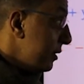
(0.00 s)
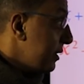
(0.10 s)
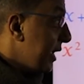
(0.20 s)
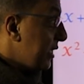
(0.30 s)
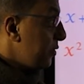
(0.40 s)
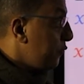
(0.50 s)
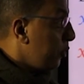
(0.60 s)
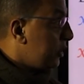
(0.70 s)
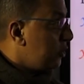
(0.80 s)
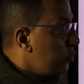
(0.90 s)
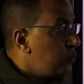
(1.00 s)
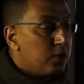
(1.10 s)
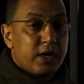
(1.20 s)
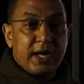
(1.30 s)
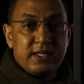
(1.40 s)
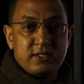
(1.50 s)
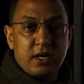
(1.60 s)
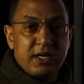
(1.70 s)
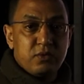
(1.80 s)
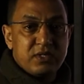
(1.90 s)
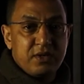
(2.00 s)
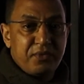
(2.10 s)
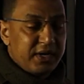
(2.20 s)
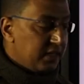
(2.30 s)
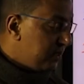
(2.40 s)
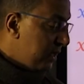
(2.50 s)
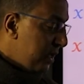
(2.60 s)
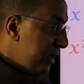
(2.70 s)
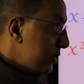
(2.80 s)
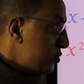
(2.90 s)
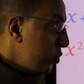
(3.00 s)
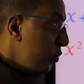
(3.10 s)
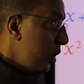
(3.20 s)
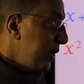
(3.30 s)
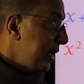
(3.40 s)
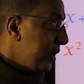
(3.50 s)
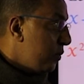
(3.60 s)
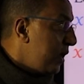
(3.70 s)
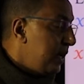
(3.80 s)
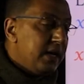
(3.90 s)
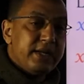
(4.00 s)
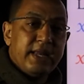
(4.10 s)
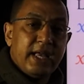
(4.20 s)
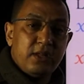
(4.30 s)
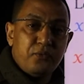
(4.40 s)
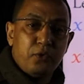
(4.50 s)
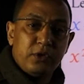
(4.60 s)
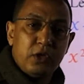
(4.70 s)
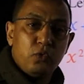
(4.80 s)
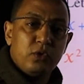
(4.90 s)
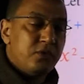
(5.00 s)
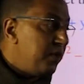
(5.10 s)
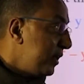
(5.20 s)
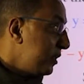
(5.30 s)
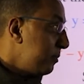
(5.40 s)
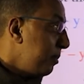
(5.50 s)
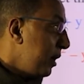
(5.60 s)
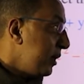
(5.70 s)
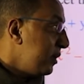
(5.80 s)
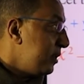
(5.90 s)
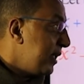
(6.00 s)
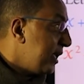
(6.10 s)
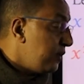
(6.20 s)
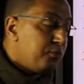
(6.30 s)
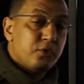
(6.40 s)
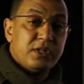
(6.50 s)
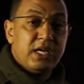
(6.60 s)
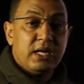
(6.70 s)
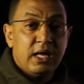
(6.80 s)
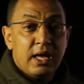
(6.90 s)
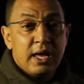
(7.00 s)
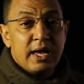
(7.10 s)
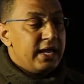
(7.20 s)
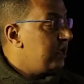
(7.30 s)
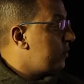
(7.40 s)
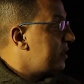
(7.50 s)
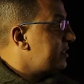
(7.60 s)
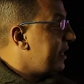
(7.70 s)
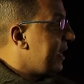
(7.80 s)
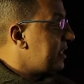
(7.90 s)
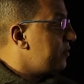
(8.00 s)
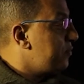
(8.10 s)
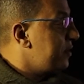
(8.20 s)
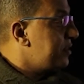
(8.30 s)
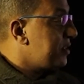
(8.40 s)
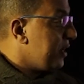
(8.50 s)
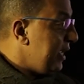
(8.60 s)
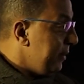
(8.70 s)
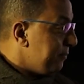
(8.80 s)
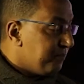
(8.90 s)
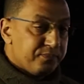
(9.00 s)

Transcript: negative 42 to the right side was divided. So y equal negative 42 divided by negative 14 equals negative 3.